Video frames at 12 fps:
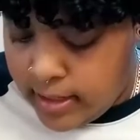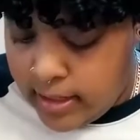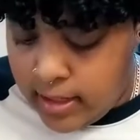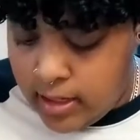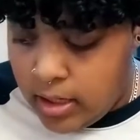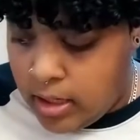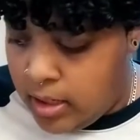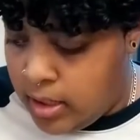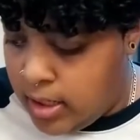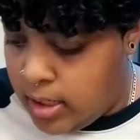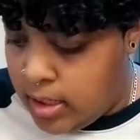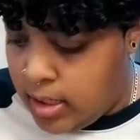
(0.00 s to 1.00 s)

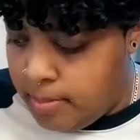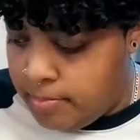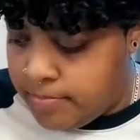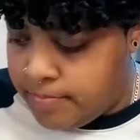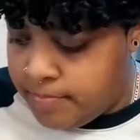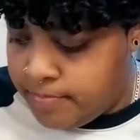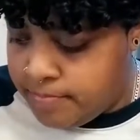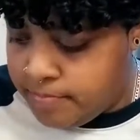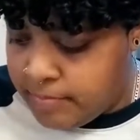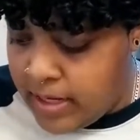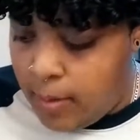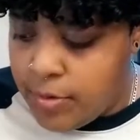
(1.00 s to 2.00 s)
Yeah,
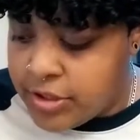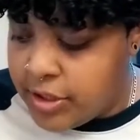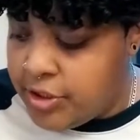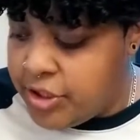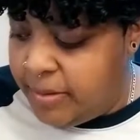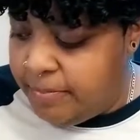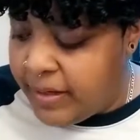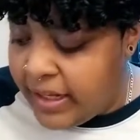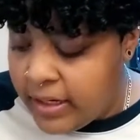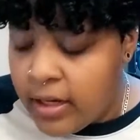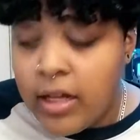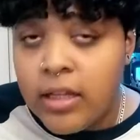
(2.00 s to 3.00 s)
we're just gonna jump
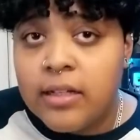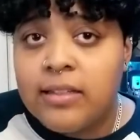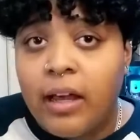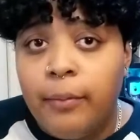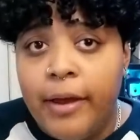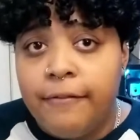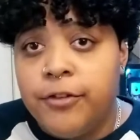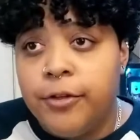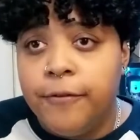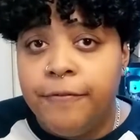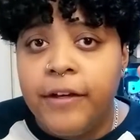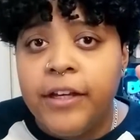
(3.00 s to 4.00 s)
in. Looks like we have
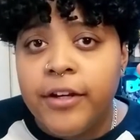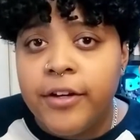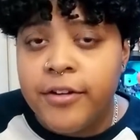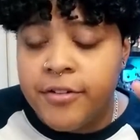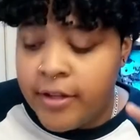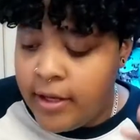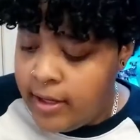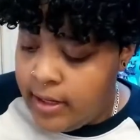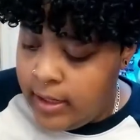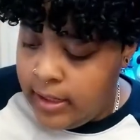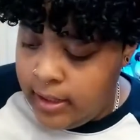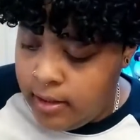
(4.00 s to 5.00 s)
two figures.
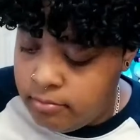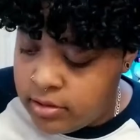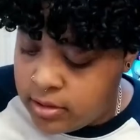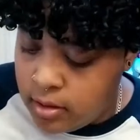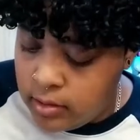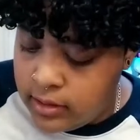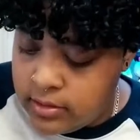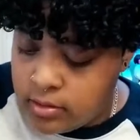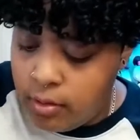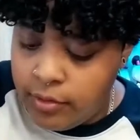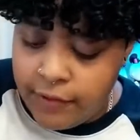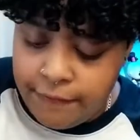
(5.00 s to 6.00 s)
So let's
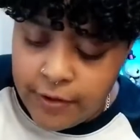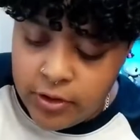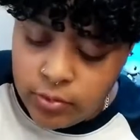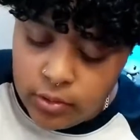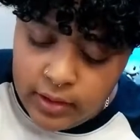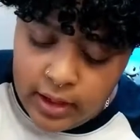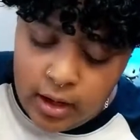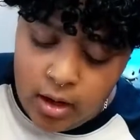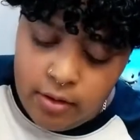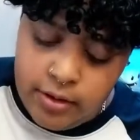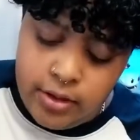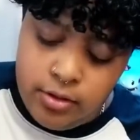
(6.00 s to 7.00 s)
go with the first one that I
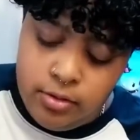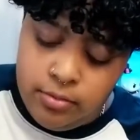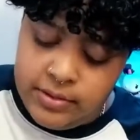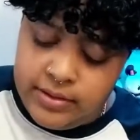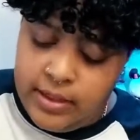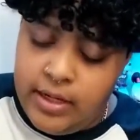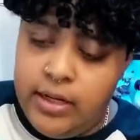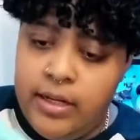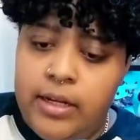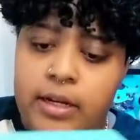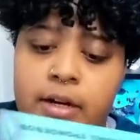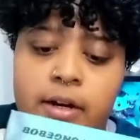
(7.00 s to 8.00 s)
already knew was in
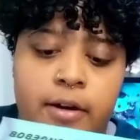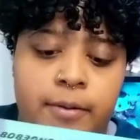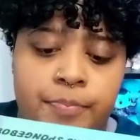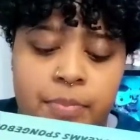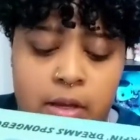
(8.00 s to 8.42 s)
here.